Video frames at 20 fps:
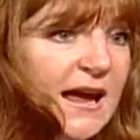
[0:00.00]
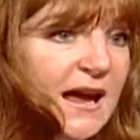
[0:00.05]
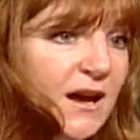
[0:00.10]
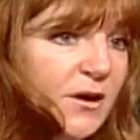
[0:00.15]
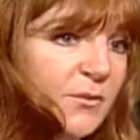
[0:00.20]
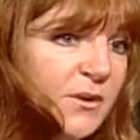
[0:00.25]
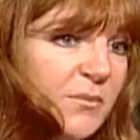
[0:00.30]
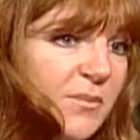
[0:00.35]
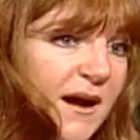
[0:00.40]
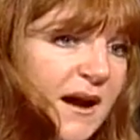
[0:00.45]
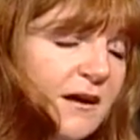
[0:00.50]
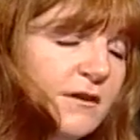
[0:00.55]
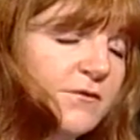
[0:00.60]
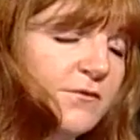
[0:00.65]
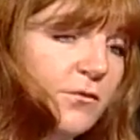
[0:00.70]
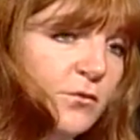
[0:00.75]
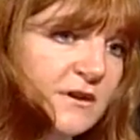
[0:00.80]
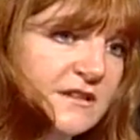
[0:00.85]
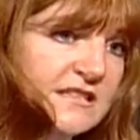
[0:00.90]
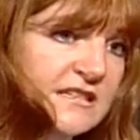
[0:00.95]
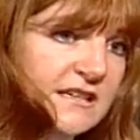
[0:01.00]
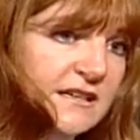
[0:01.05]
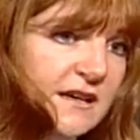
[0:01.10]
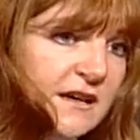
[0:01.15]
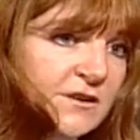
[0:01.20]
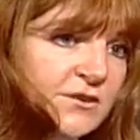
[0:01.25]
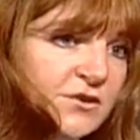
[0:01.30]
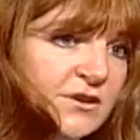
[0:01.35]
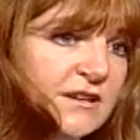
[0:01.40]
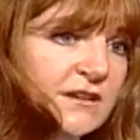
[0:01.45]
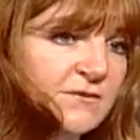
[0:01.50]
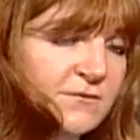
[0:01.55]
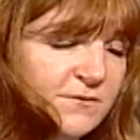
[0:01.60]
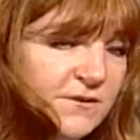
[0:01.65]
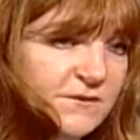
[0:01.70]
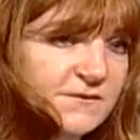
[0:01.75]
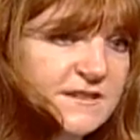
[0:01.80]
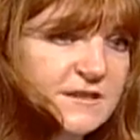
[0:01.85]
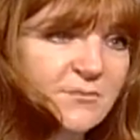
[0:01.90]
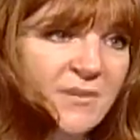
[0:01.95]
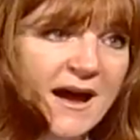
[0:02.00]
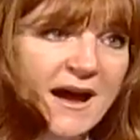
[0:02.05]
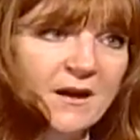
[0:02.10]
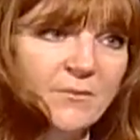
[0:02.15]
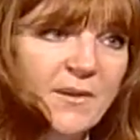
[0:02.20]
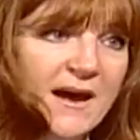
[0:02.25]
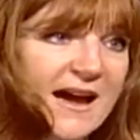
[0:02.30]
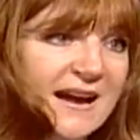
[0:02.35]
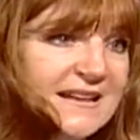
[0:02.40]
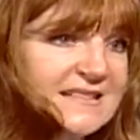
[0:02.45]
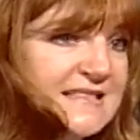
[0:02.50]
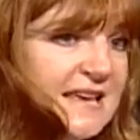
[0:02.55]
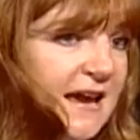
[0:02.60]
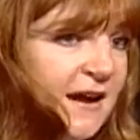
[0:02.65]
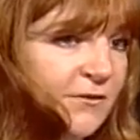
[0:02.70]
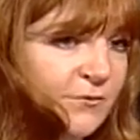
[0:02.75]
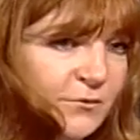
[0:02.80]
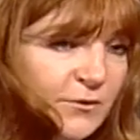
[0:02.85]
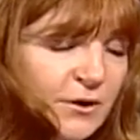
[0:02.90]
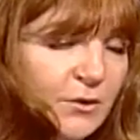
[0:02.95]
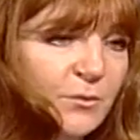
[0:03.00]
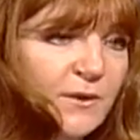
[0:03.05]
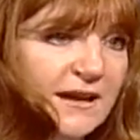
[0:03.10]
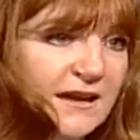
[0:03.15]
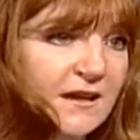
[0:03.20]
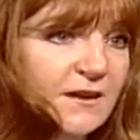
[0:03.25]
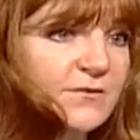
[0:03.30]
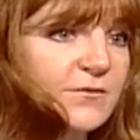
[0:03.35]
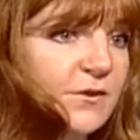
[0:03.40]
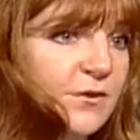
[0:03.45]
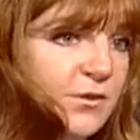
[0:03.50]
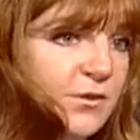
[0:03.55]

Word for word: and we pack 1,450 backpacks every week for